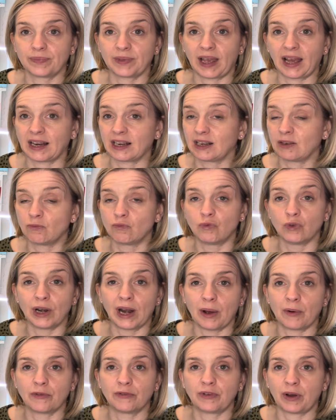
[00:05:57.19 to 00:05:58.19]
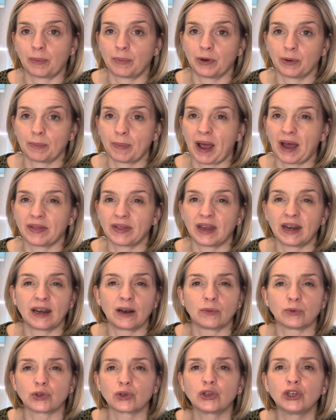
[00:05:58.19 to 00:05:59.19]
I'd run out of fabric by then. And
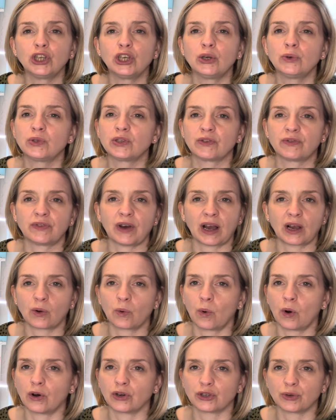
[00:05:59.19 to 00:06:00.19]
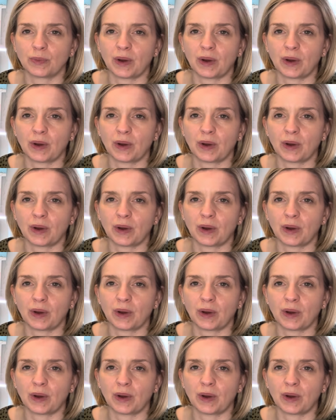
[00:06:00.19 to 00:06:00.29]
I was going to use a fat quarter,